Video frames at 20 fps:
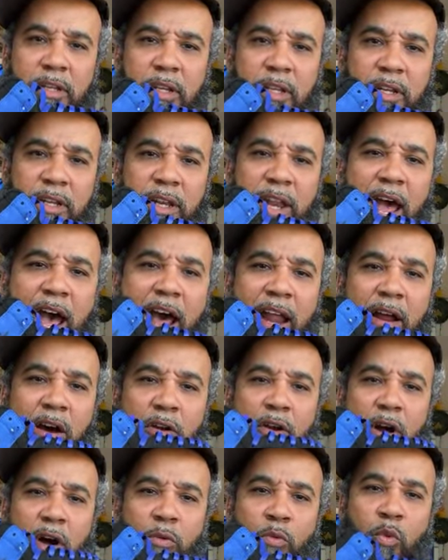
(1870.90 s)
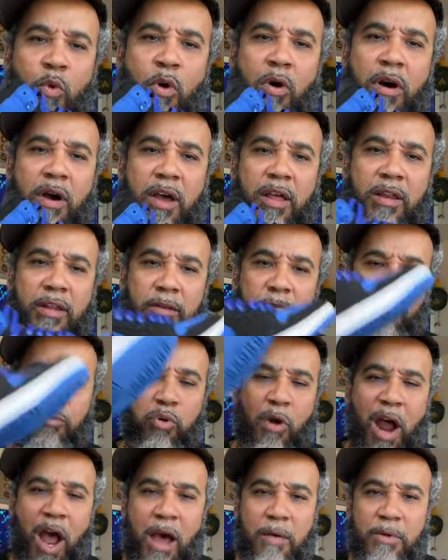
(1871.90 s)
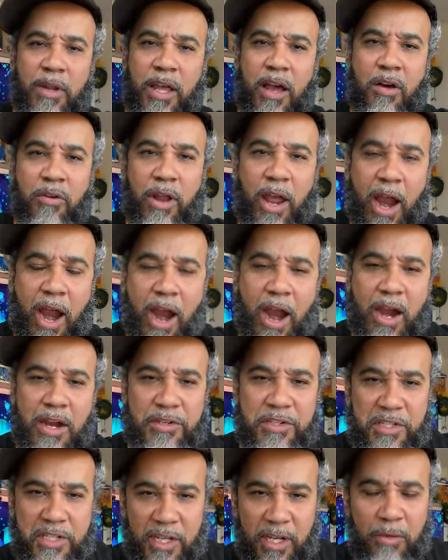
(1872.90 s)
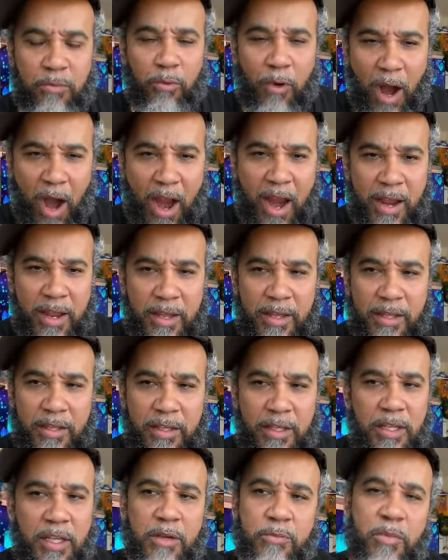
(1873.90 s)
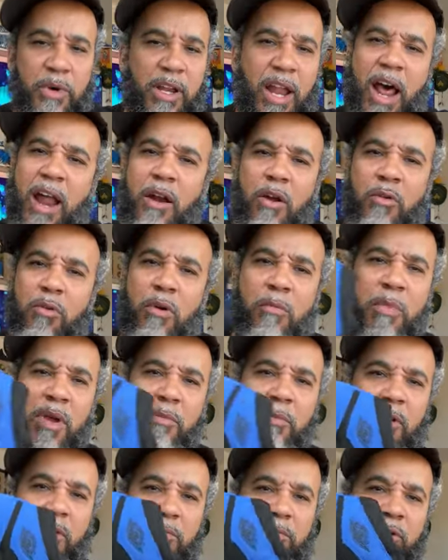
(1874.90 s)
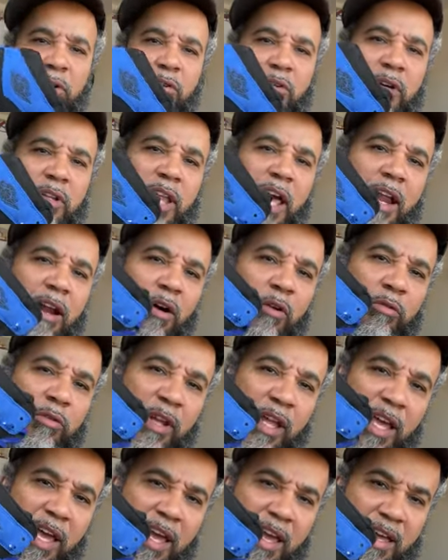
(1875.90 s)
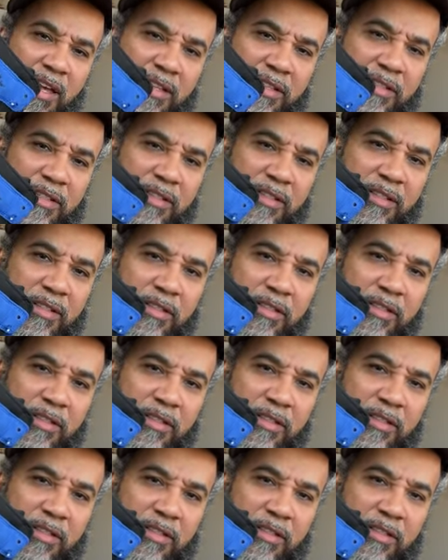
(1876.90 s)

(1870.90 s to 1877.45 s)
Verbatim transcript: Not on a one. Probably on the airship, right? But I don't remember them doing that on these.